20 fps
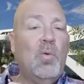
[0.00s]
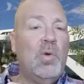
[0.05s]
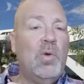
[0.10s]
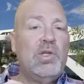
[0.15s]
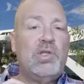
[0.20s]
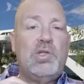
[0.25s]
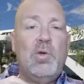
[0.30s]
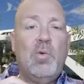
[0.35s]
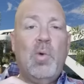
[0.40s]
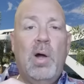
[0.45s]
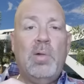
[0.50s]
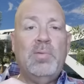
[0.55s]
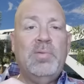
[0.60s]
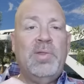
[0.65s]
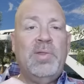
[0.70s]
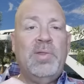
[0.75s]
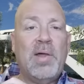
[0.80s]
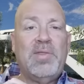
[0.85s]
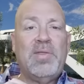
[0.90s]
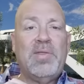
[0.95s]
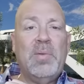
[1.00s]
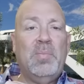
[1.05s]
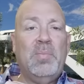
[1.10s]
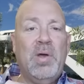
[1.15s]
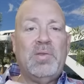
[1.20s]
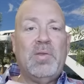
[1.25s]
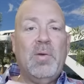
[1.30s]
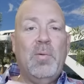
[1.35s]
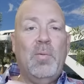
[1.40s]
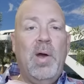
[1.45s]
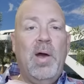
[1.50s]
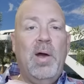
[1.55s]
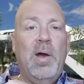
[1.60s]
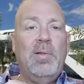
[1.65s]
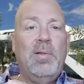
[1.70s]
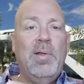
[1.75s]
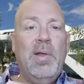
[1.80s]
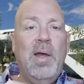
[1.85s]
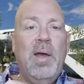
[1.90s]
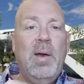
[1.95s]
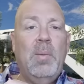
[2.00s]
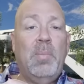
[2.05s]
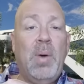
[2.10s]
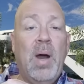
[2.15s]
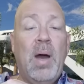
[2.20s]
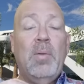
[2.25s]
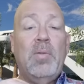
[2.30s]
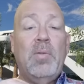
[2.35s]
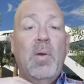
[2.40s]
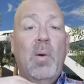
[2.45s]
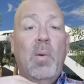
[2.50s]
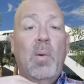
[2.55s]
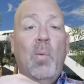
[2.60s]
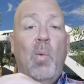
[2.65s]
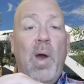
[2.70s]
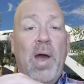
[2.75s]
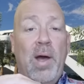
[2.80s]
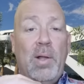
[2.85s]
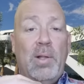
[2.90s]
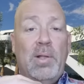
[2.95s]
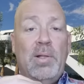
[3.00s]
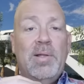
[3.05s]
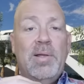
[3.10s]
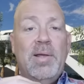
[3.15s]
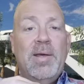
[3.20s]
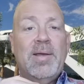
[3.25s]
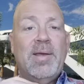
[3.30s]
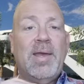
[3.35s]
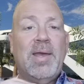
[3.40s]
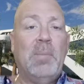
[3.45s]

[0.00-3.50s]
Wish you all nothing but well.